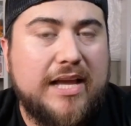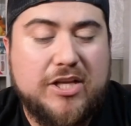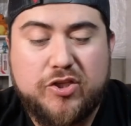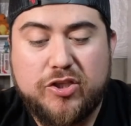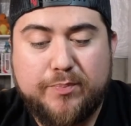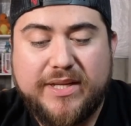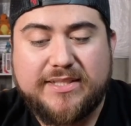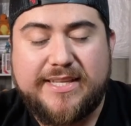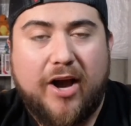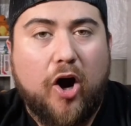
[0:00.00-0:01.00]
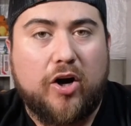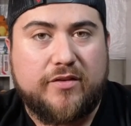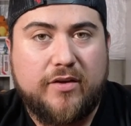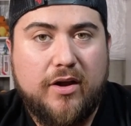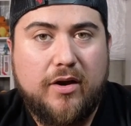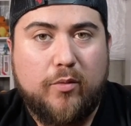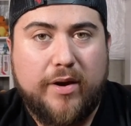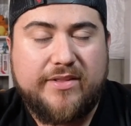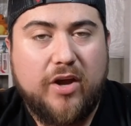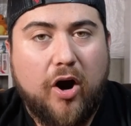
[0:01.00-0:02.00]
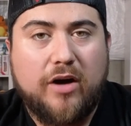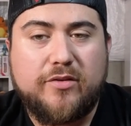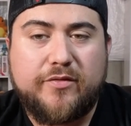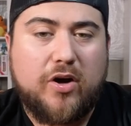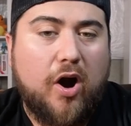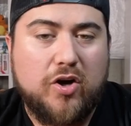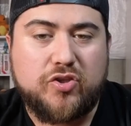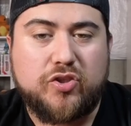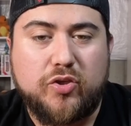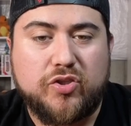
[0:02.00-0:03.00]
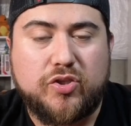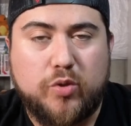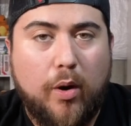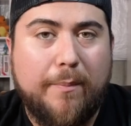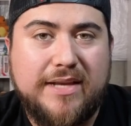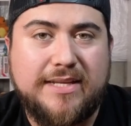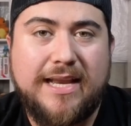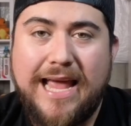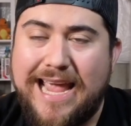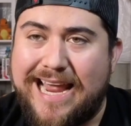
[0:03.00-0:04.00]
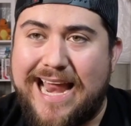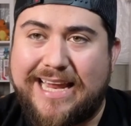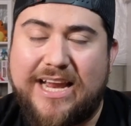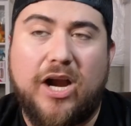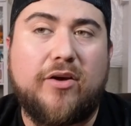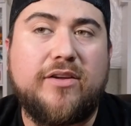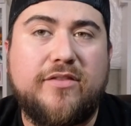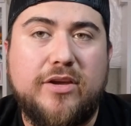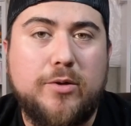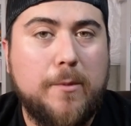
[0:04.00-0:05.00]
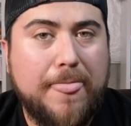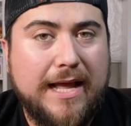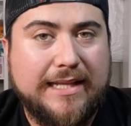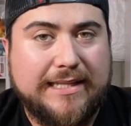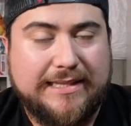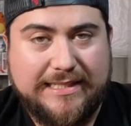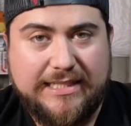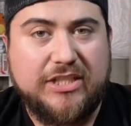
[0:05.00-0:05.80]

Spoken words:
It's just because the art, right? The art of the card just looks so amazing, and I can guarantee you that these